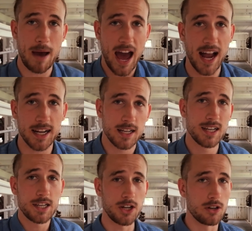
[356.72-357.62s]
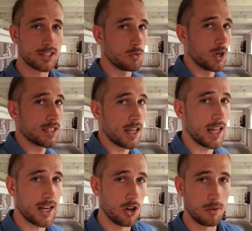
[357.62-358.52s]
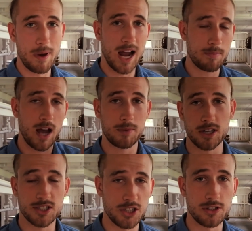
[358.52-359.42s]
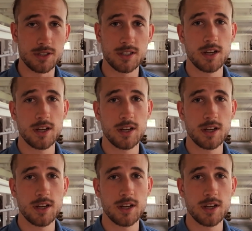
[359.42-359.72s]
bag, you know, it's the ones that like all the backpackers use.